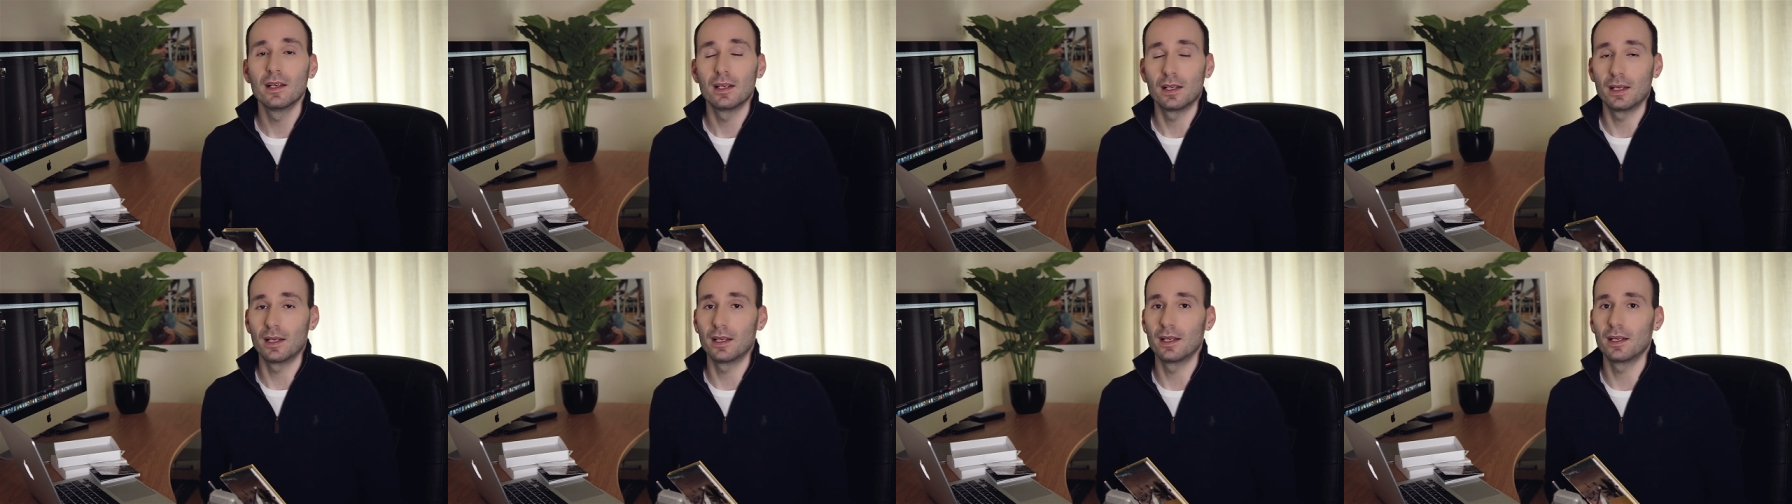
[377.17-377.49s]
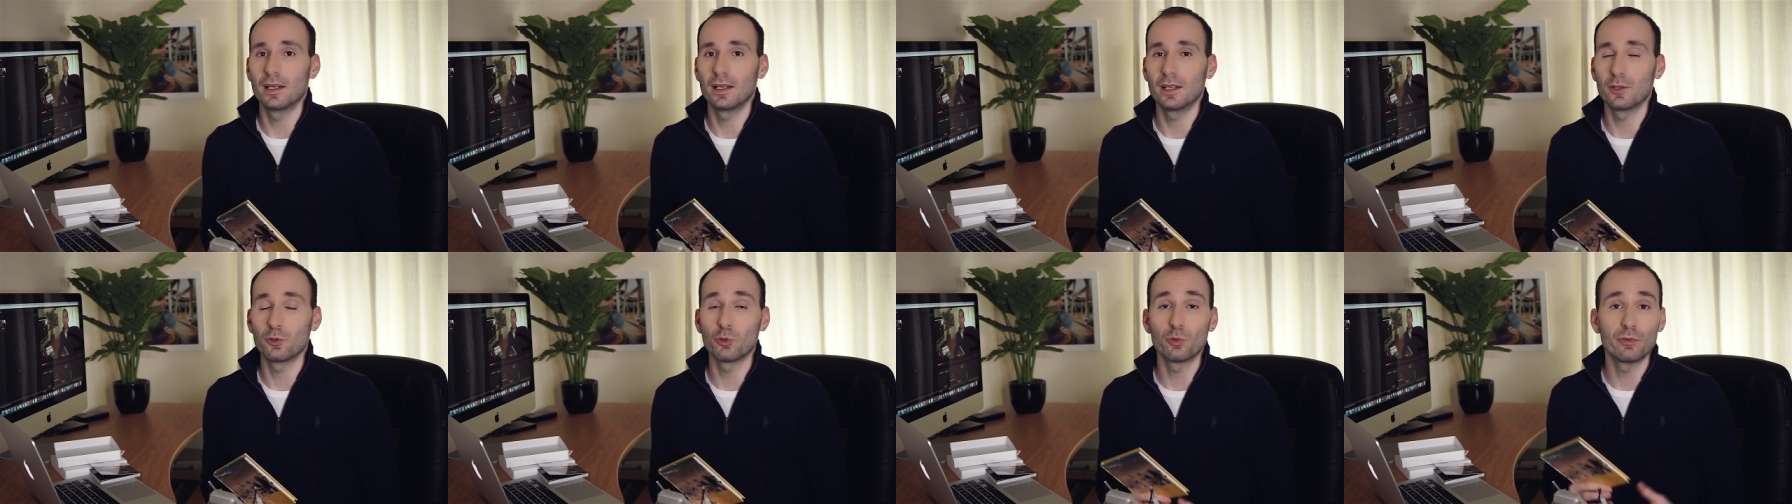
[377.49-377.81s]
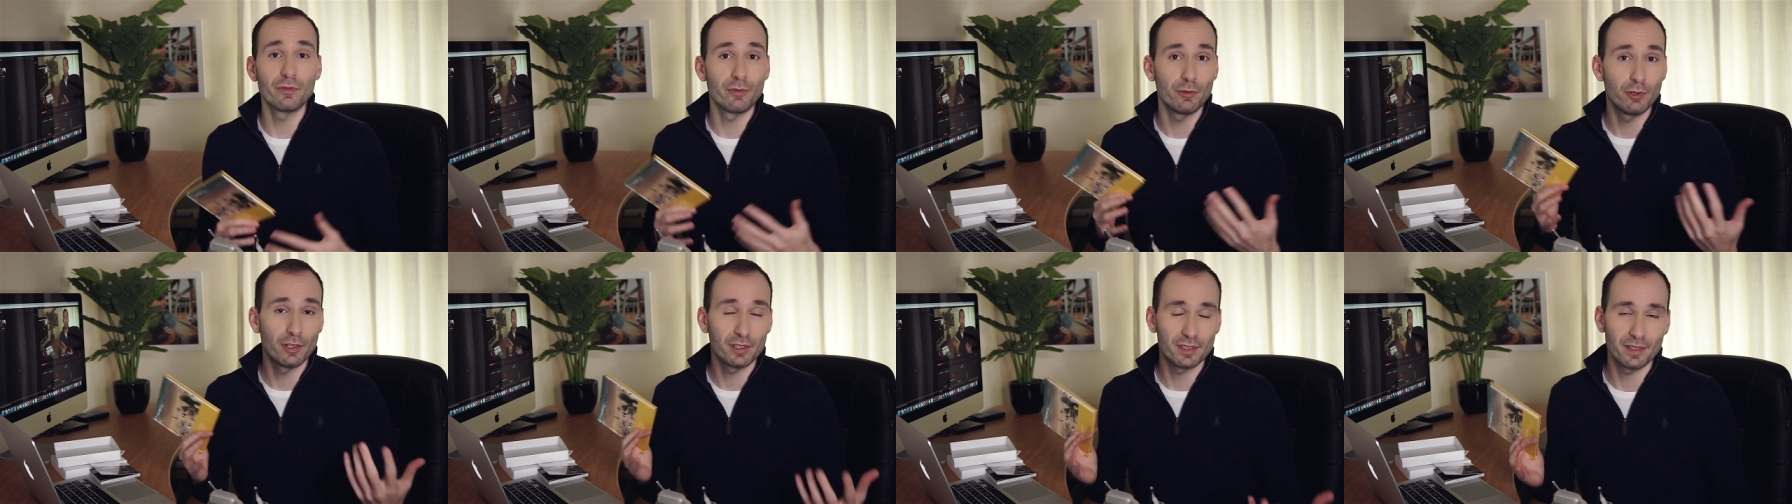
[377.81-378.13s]
an
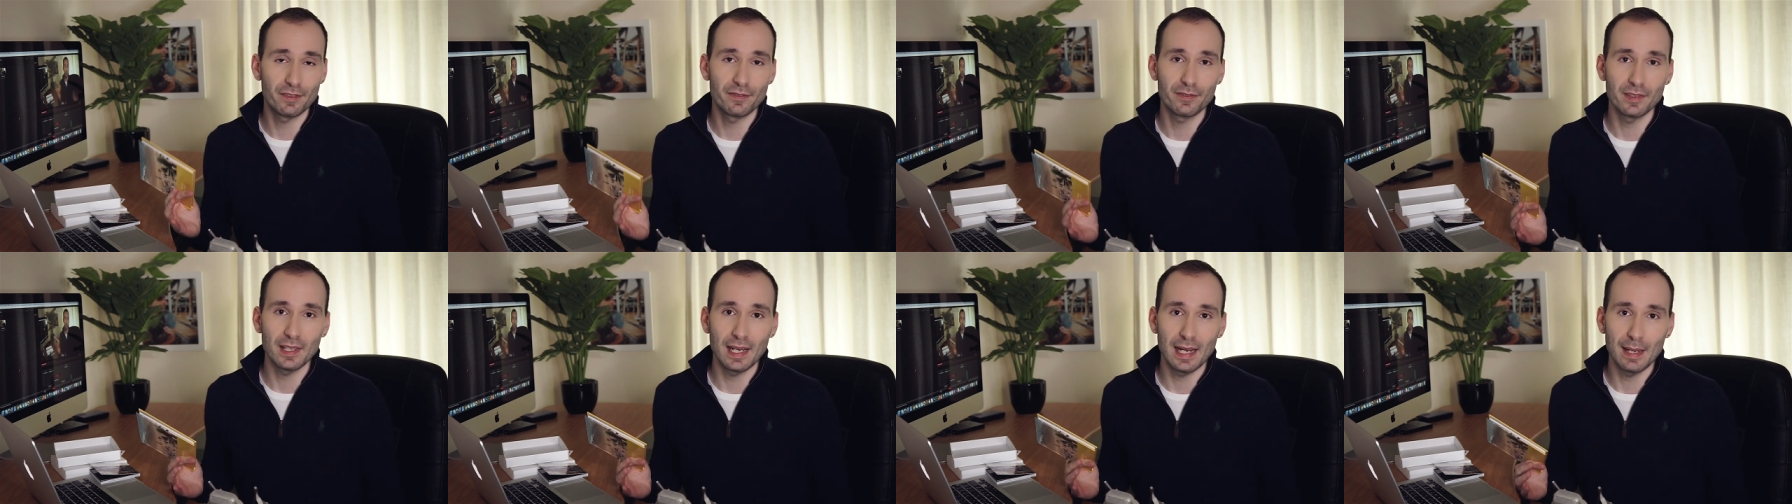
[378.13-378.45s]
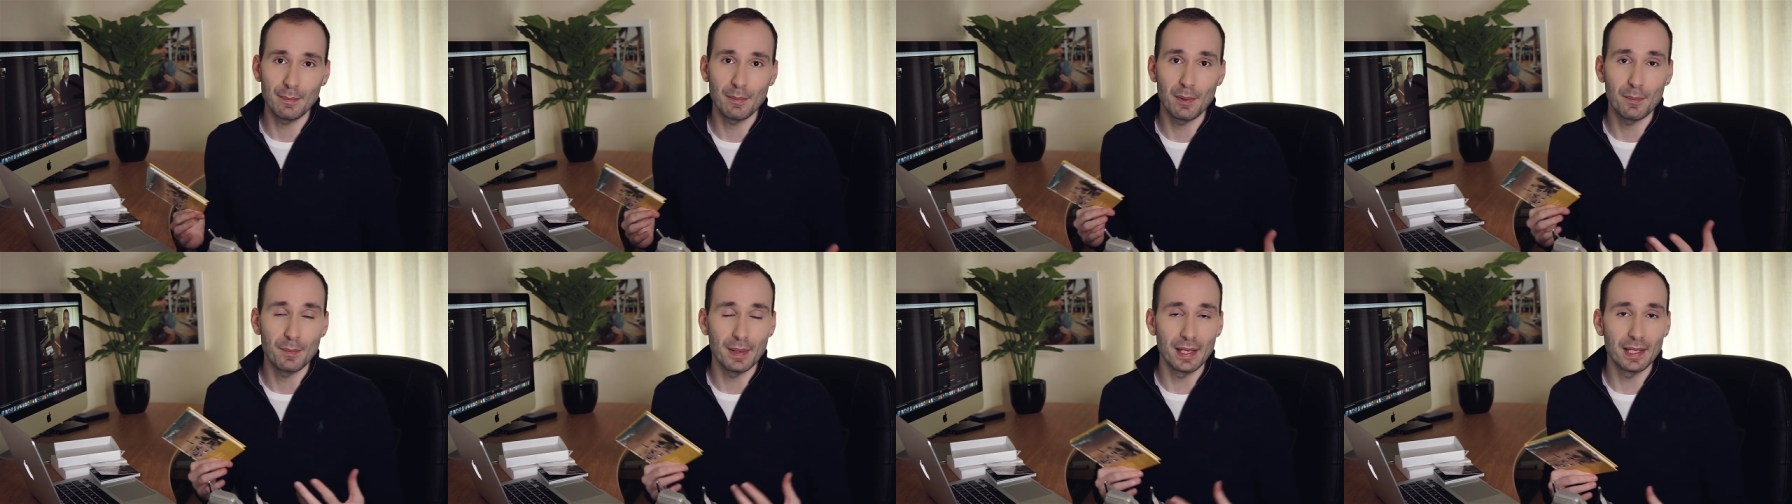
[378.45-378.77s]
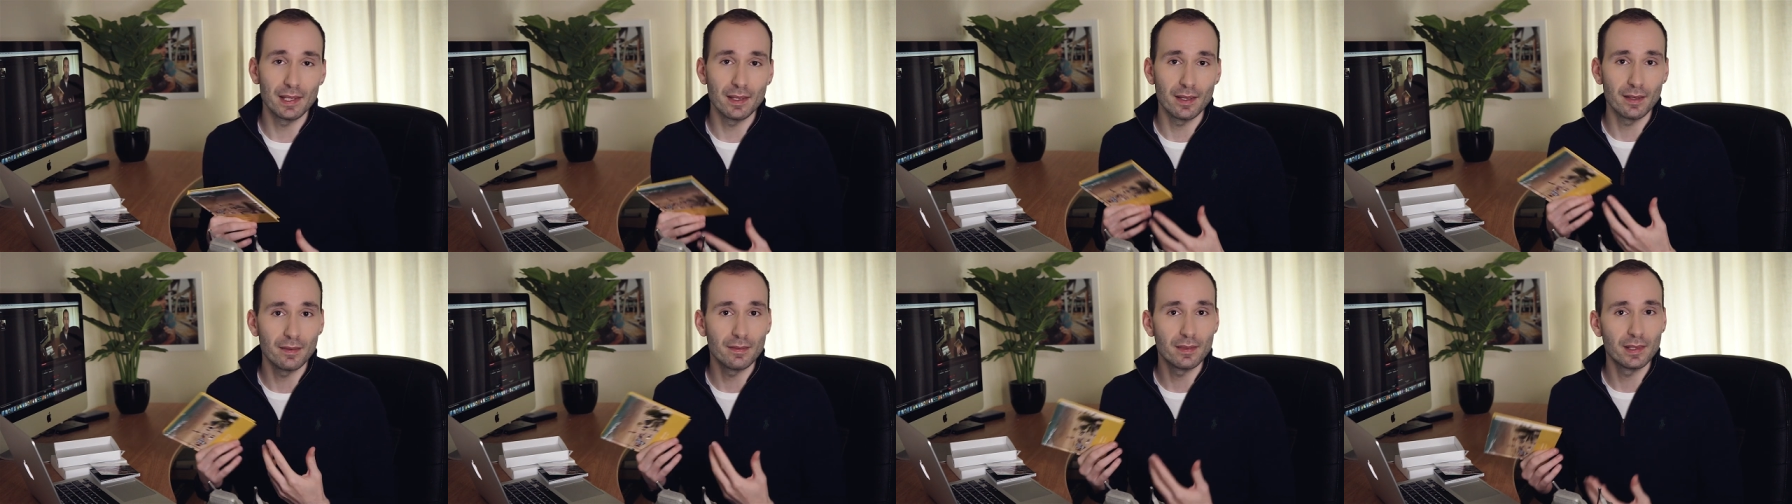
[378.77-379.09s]
awful lot of time
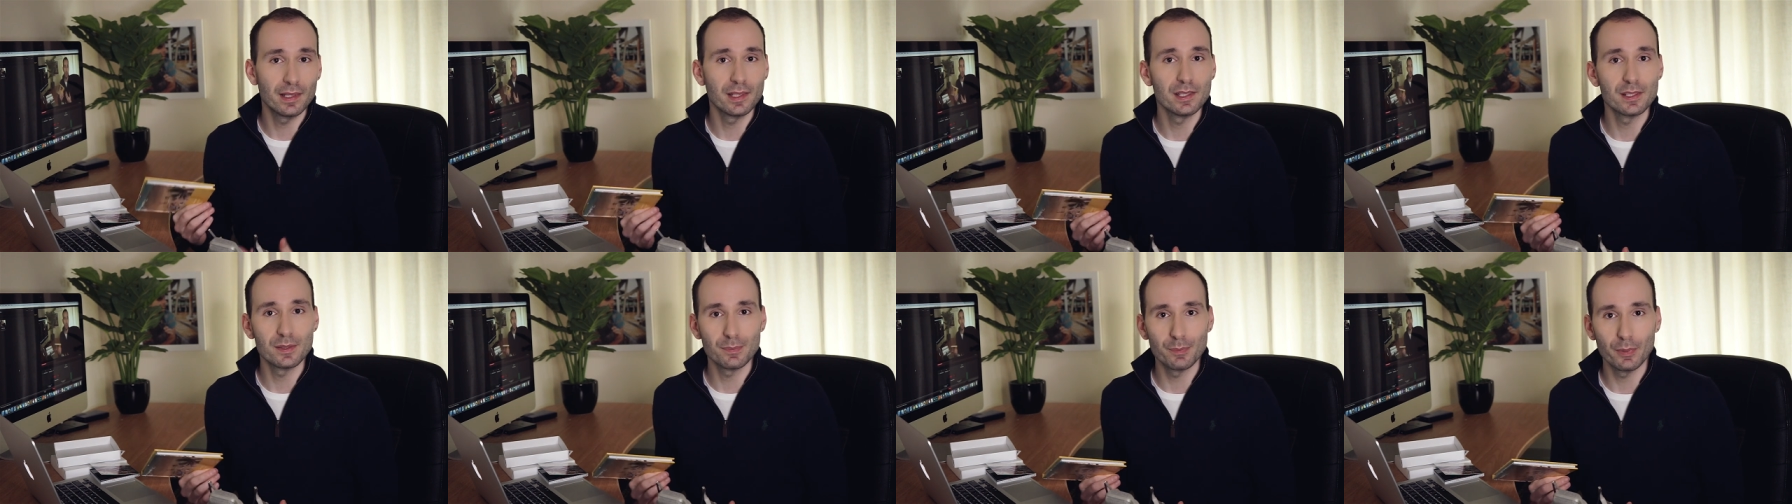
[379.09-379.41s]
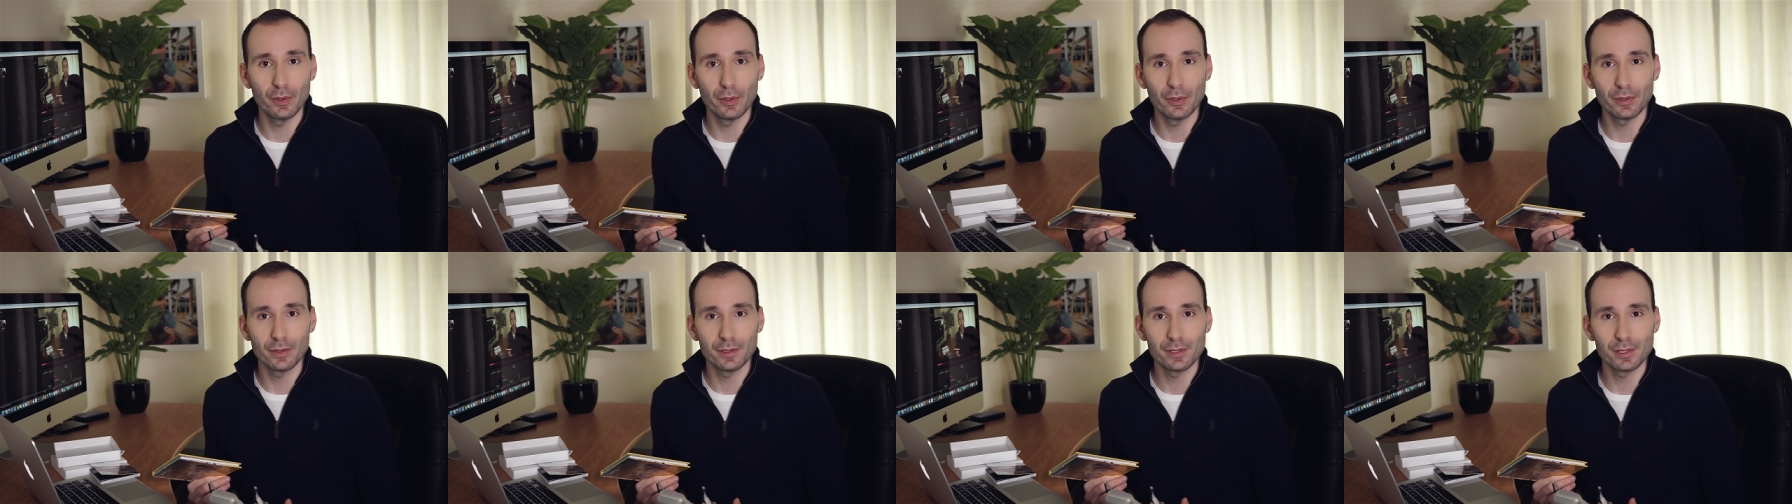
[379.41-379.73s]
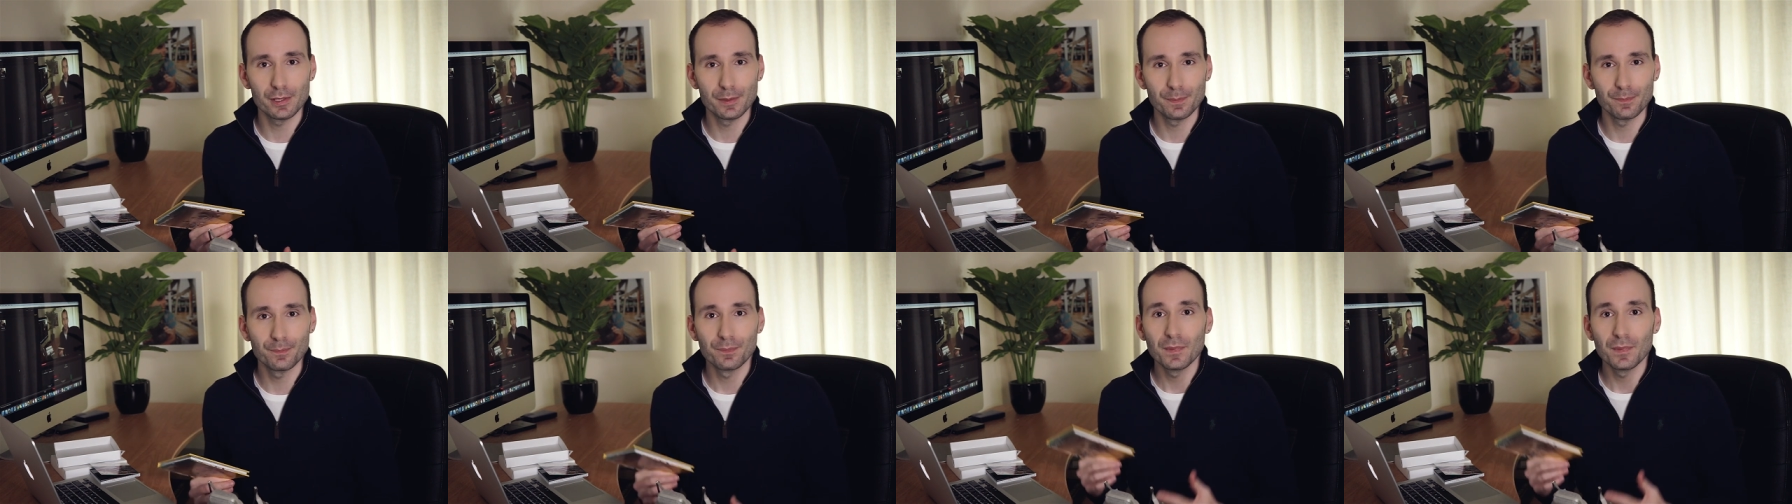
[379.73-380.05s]
making these books.